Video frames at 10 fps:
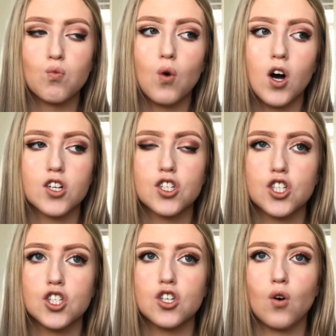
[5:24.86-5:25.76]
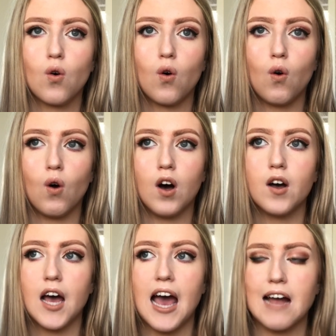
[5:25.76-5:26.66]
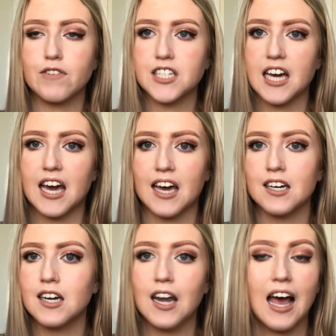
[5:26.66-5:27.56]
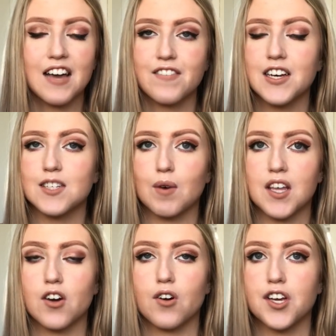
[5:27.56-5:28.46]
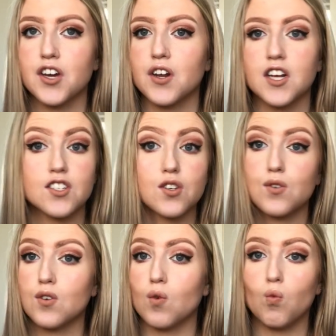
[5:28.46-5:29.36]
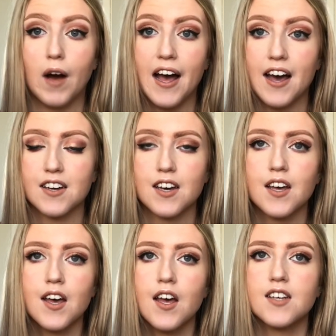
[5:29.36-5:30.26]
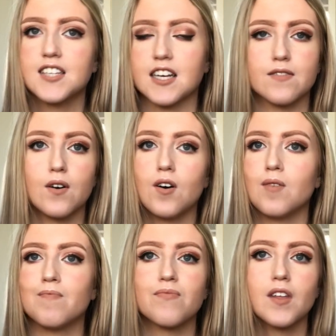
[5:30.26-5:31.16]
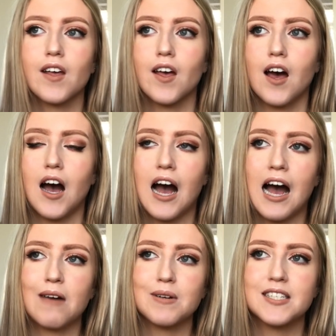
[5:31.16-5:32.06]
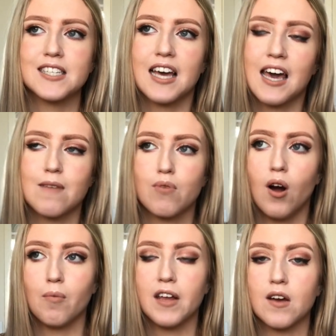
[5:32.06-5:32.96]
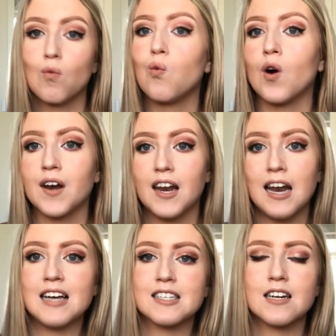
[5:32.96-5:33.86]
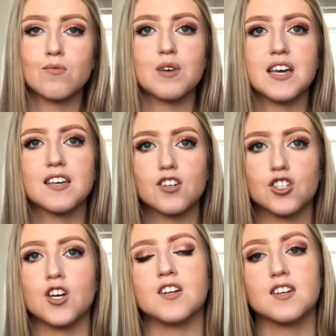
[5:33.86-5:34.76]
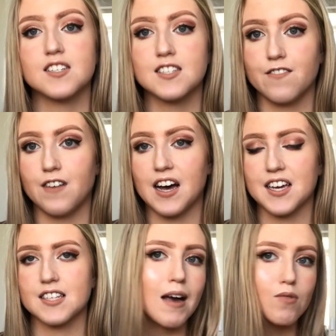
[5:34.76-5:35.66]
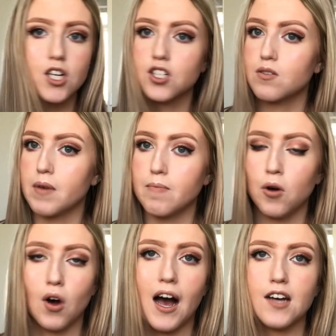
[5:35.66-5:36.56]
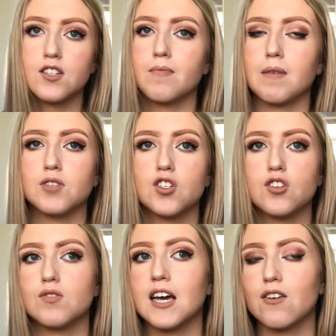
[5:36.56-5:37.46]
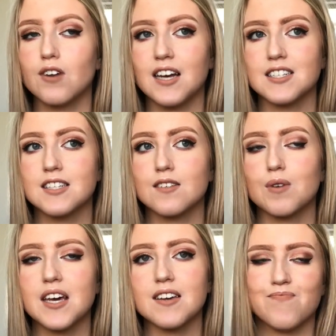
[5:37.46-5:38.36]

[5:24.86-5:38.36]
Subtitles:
what your everyday life is, whether you're at uni, school, work, sixth form, I would say probably 1 lesson a week should suffice. I might want to do a bit more. I sometimes used to do 2 lessons a week